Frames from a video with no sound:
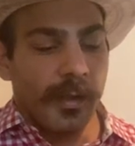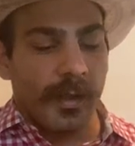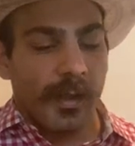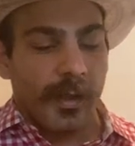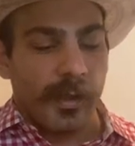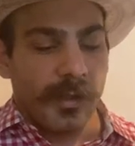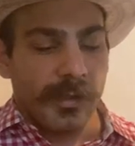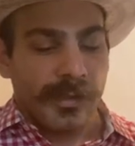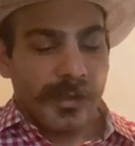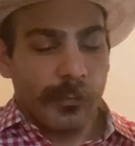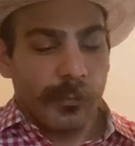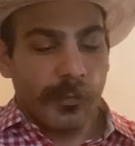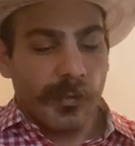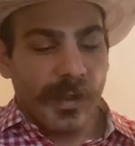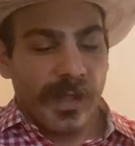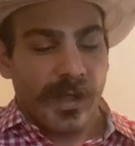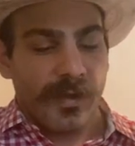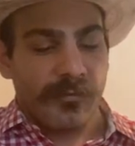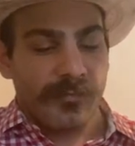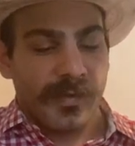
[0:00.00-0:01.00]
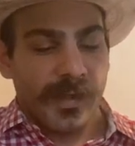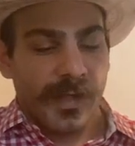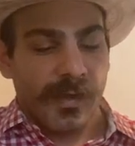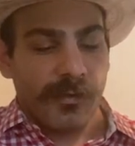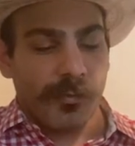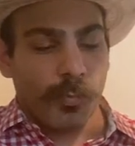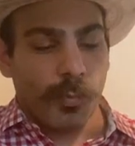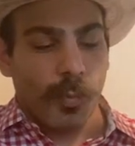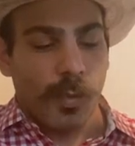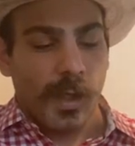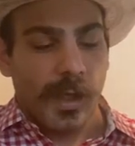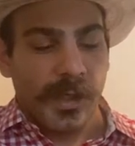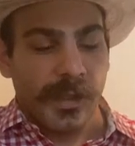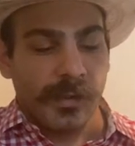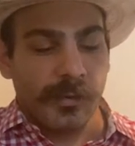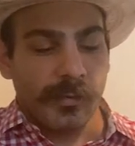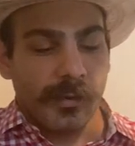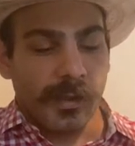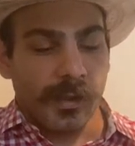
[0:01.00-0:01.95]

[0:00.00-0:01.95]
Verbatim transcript: Uh, they won't have that white